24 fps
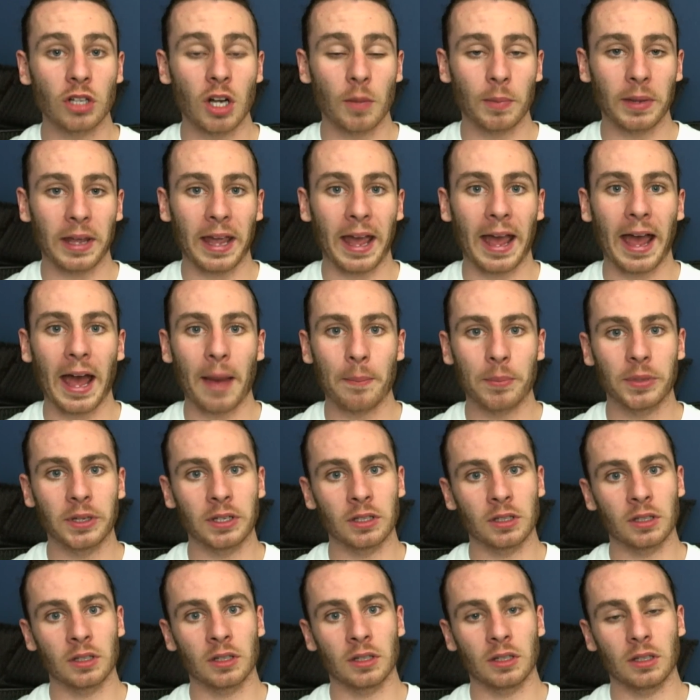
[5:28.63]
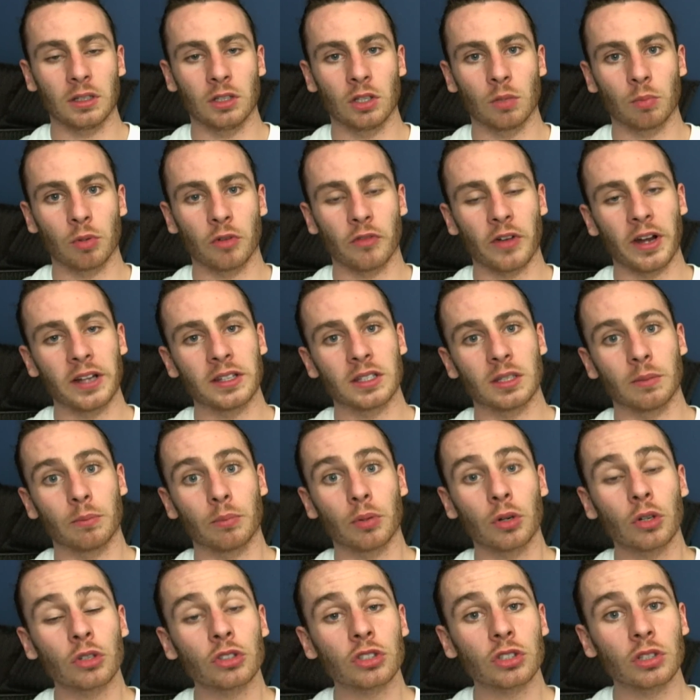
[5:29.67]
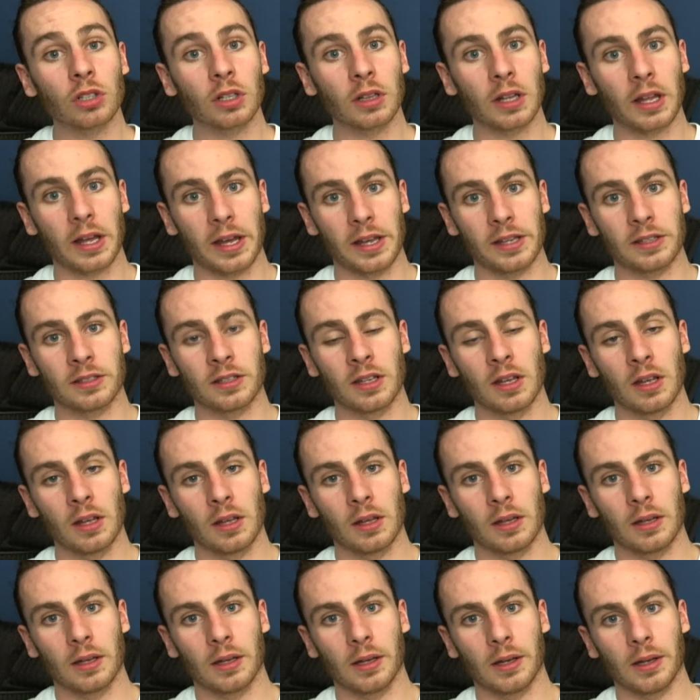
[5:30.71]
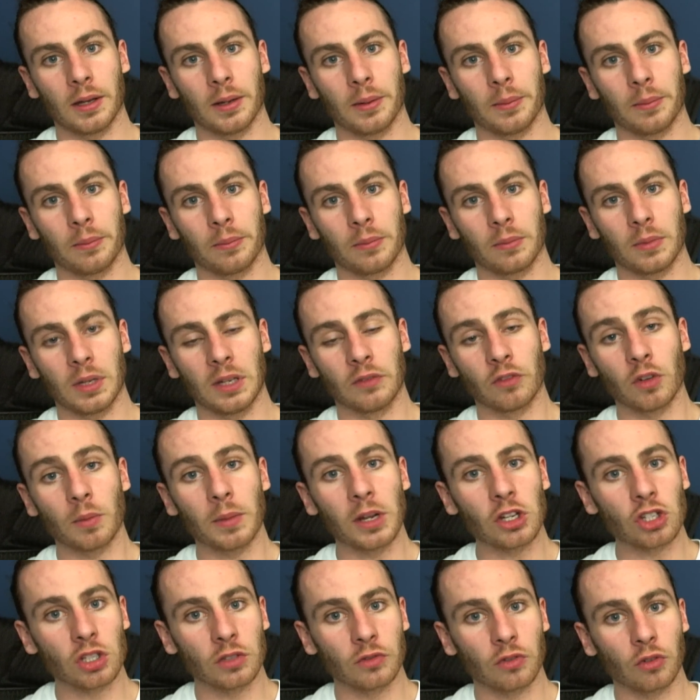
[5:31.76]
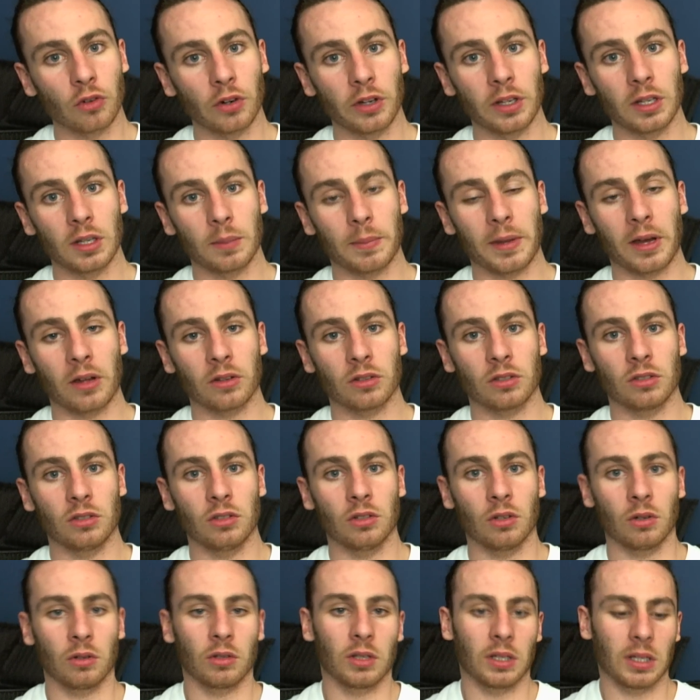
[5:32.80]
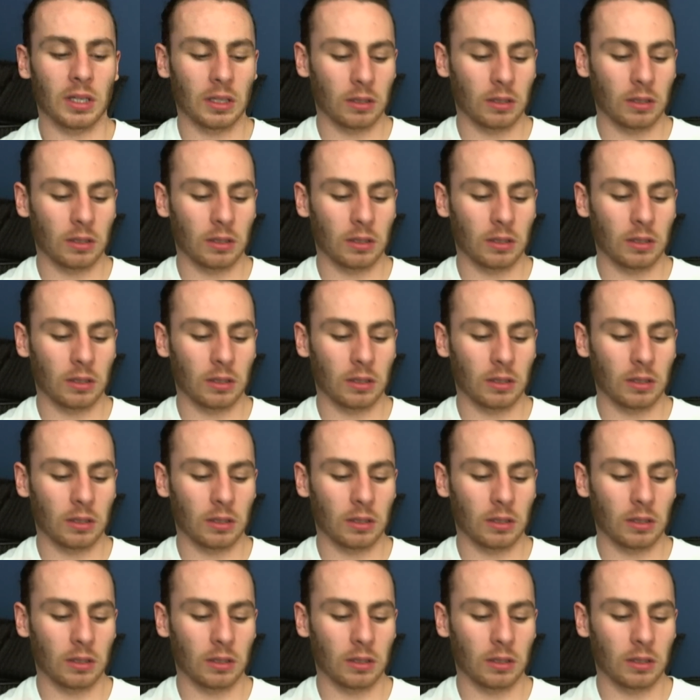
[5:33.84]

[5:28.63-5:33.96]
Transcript: I'll be happy to, you know, provide some personalized information for you about, you know,